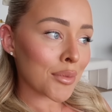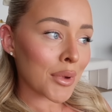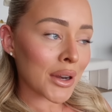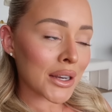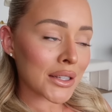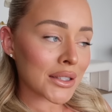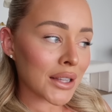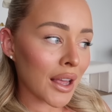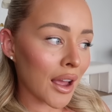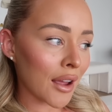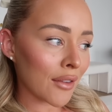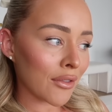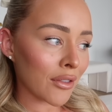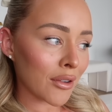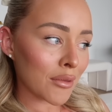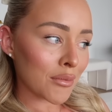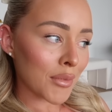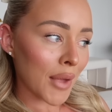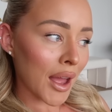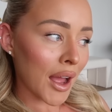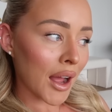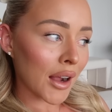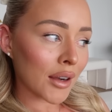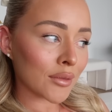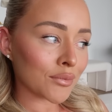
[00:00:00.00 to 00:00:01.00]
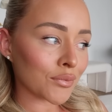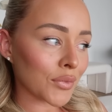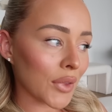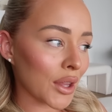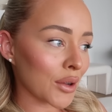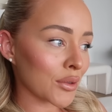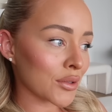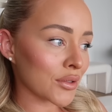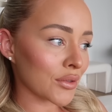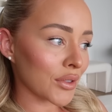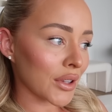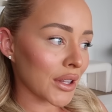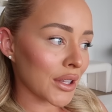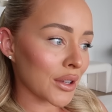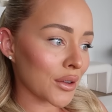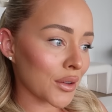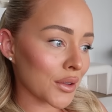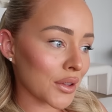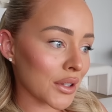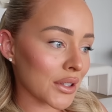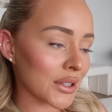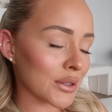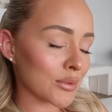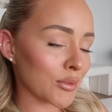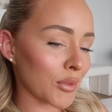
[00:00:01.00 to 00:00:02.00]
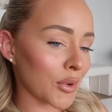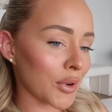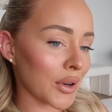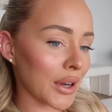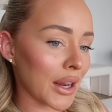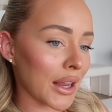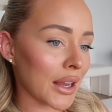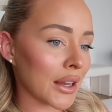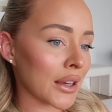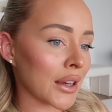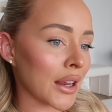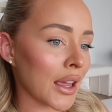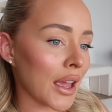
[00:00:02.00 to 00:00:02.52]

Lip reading: but aside from that, it was really good this morning.